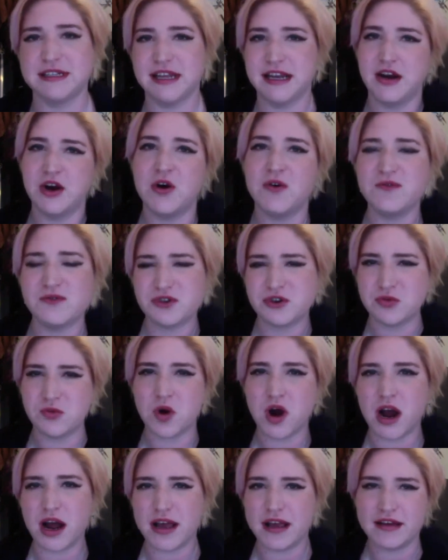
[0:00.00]
And then after a
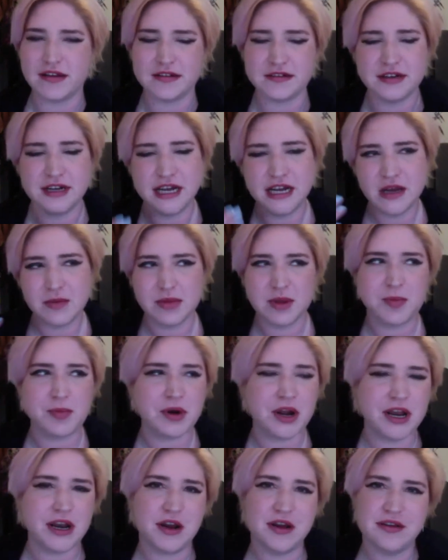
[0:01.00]
while,
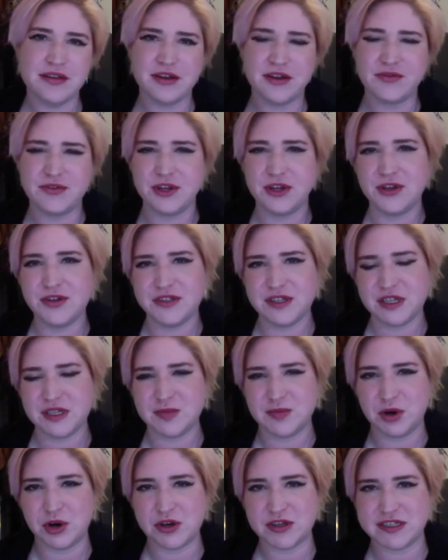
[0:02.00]
people I know that have used
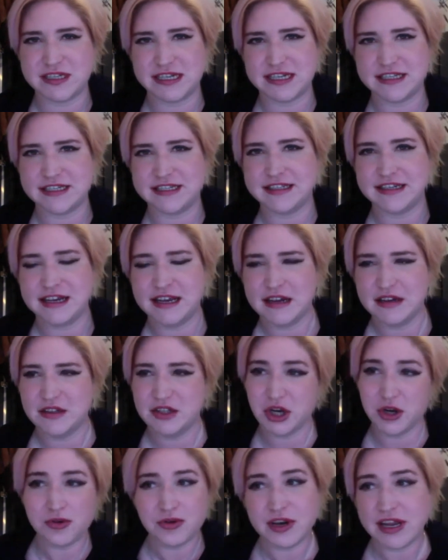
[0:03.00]
these boxes
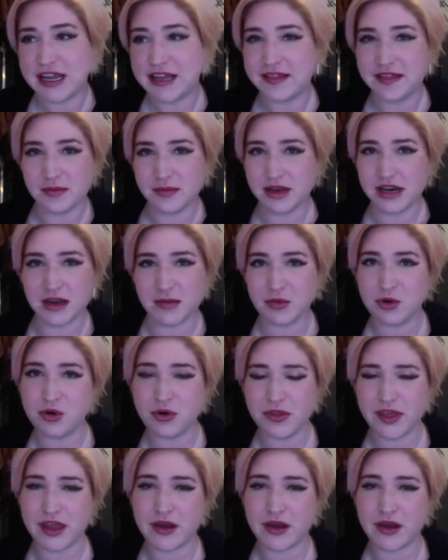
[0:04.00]
don't need them anymore.